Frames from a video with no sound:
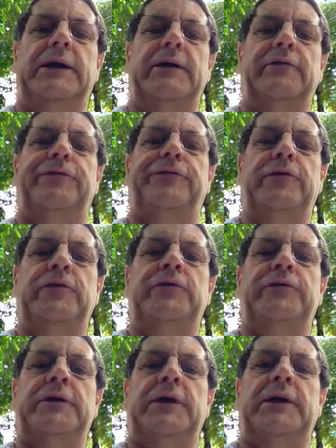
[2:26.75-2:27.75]

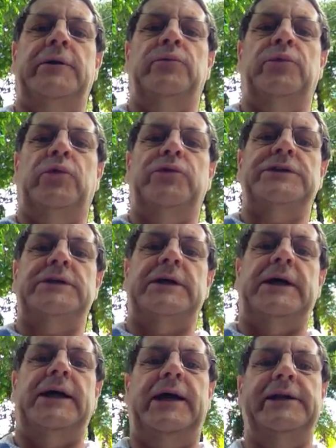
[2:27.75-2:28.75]
food and water,
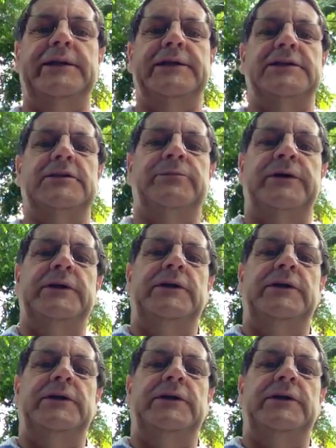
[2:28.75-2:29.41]
and it needs to be